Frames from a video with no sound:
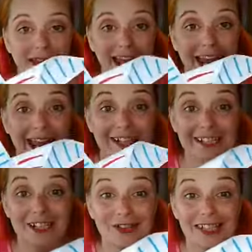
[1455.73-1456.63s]
And
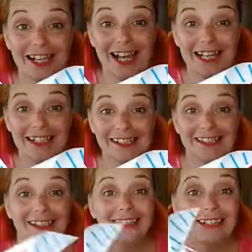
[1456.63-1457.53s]
until tonight,
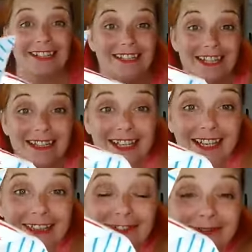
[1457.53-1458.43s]
see you then.